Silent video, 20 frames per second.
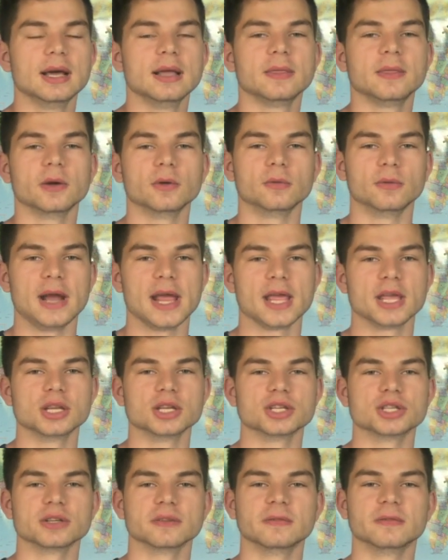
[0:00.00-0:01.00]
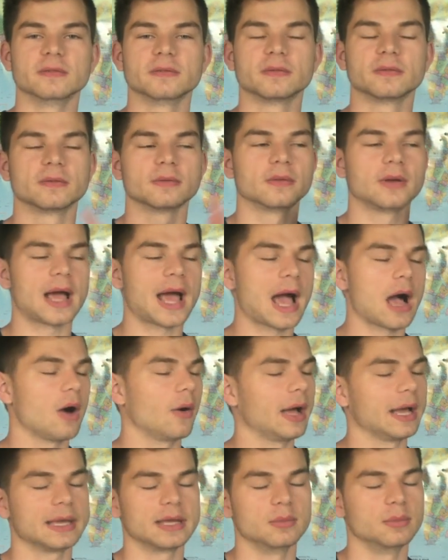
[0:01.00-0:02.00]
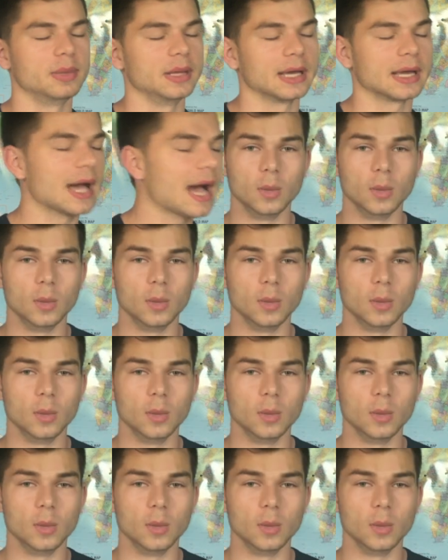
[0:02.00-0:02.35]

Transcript: the range of how I can pick.